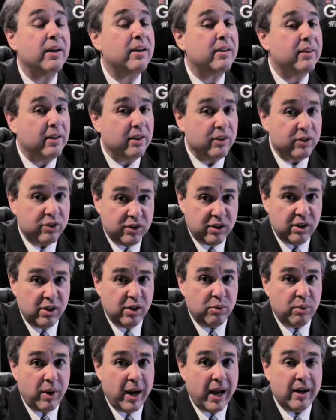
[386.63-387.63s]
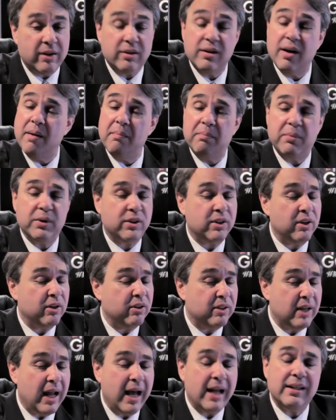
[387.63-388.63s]
They're still around, but they're
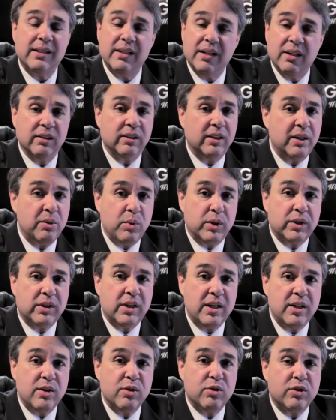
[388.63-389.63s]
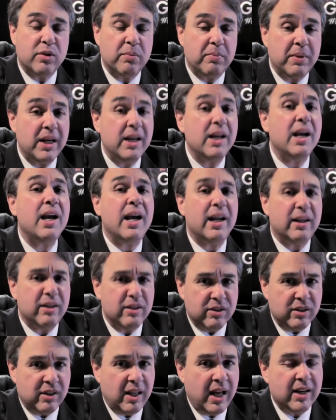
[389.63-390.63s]
not nearly what they used to be, and there's
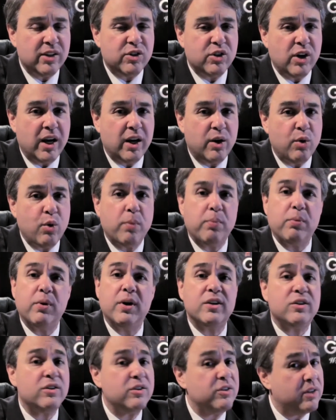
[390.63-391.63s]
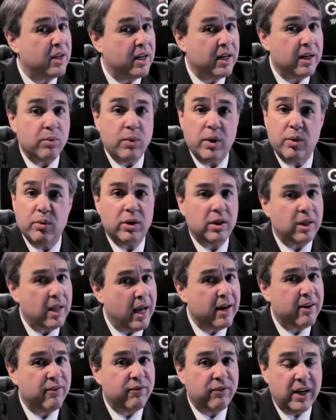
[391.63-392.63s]
a lot of giant corporations getting away with a
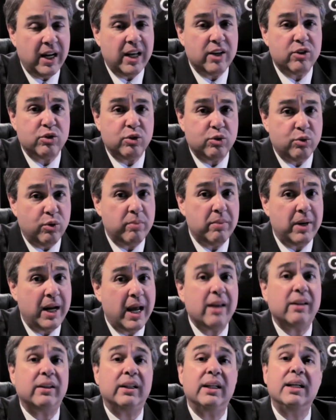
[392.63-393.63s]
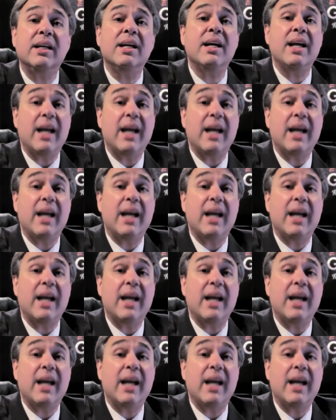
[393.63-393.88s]
lot of financial criminality,